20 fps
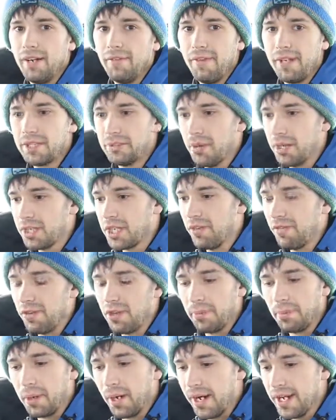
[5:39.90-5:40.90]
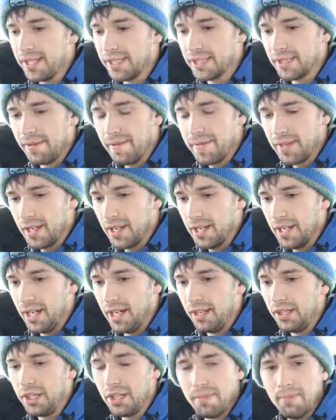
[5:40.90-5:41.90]
especially for the price.
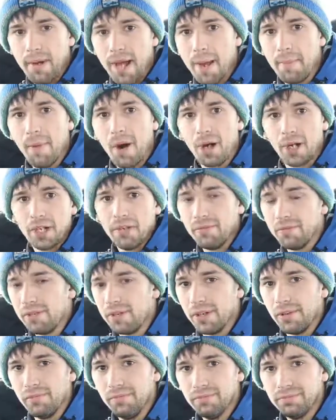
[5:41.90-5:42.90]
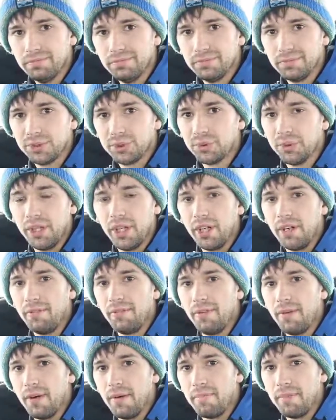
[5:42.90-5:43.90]
You can buy a Markham for
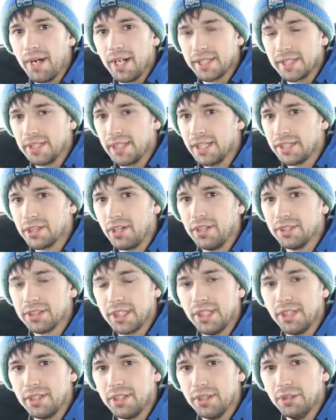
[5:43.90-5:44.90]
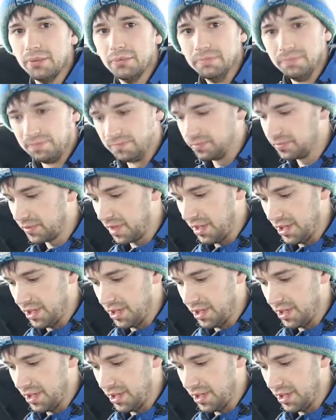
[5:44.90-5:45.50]
$300-400, and that's all it's going to do.